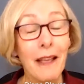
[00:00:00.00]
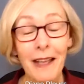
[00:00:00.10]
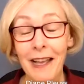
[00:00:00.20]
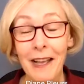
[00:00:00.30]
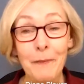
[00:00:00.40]

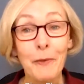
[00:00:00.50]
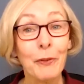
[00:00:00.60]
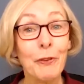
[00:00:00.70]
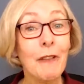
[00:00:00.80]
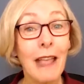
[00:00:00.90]
um,
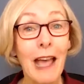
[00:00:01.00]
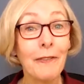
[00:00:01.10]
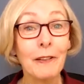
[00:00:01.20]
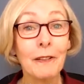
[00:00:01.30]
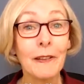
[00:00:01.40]
so you
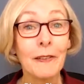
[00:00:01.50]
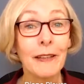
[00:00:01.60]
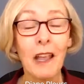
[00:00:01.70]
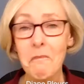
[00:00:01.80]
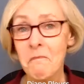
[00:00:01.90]
have to
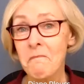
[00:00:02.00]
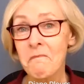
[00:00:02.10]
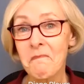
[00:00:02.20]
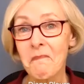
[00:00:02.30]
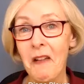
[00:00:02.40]
say,
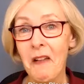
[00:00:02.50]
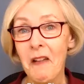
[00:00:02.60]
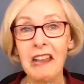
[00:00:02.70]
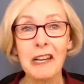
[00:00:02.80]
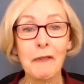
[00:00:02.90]
hmm,
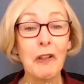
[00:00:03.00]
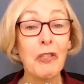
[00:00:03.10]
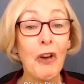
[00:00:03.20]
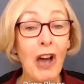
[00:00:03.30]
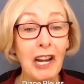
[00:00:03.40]
I never
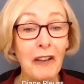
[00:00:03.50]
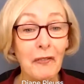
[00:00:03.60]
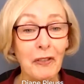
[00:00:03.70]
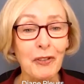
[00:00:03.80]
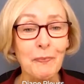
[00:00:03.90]
thought
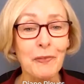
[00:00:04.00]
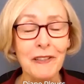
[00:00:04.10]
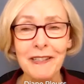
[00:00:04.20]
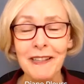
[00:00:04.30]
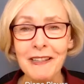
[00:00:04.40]
of this
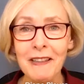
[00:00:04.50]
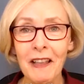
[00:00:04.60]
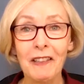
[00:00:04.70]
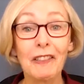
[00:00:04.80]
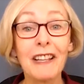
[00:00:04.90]
business.
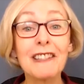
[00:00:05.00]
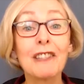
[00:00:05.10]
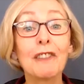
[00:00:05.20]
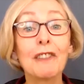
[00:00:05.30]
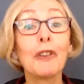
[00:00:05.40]

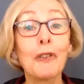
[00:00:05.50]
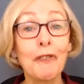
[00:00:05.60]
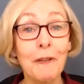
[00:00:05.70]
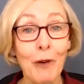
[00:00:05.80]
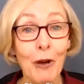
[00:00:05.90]
Let's
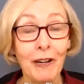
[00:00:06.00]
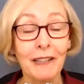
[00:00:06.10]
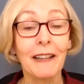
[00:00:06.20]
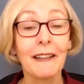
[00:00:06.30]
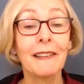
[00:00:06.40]
learn about
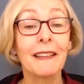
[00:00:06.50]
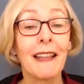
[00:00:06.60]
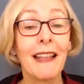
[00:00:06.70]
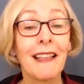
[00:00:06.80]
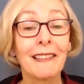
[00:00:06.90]
it. Let's
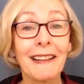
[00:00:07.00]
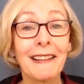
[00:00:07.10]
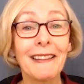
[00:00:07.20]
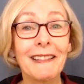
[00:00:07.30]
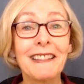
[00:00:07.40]

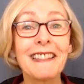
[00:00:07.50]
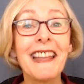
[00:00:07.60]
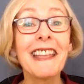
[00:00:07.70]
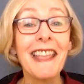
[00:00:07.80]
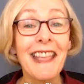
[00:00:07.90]
let's
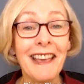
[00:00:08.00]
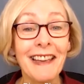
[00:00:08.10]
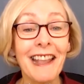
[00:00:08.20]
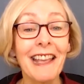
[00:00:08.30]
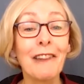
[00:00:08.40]
dig
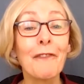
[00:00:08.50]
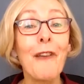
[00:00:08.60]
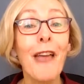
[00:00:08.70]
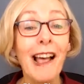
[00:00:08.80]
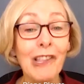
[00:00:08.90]
in and
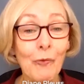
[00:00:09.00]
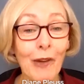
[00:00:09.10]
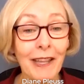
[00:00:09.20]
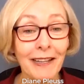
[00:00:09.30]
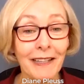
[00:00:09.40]

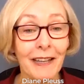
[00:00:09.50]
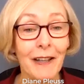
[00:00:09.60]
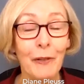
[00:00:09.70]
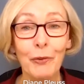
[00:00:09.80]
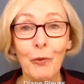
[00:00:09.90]
evaluate it.
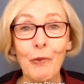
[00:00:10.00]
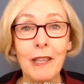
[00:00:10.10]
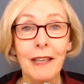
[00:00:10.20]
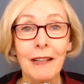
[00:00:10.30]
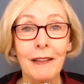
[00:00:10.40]
So we
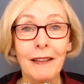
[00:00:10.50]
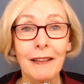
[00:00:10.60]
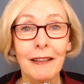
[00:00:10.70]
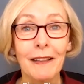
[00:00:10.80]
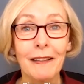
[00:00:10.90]
can
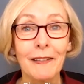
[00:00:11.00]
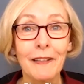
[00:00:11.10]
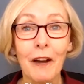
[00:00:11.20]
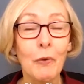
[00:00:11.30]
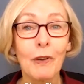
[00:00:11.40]

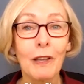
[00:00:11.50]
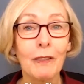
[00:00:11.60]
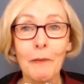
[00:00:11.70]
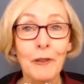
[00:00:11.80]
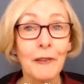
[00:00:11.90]
start
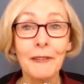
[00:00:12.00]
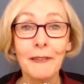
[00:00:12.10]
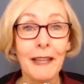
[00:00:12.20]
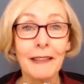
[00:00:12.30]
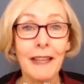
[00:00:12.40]
with a
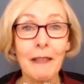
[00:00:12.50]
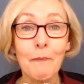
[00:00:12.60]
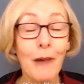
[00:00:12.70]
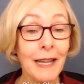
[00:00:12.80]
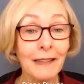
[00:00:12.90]
business that they
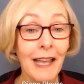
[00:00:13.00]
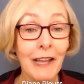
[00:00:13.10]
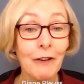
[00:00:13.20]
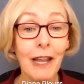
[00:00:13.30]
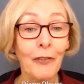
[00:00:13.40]
might
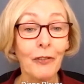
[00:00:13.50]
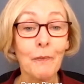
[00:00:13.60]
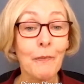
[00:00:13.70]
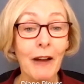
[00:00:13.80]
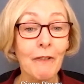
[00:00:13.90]
like or have
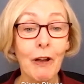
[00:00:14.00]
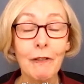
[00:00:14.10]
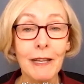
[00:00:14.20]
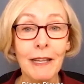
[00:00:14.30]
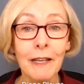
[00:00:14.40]
some
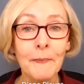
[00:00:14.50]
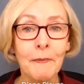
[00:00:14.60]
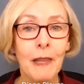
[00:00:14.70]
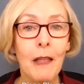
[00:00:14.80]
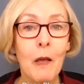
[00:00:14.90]
background in.
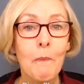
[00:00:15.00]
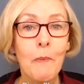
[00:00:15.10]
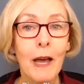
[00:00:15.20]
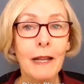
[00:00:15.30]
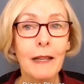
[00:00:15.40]

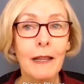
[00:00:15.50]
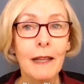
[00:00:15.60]
But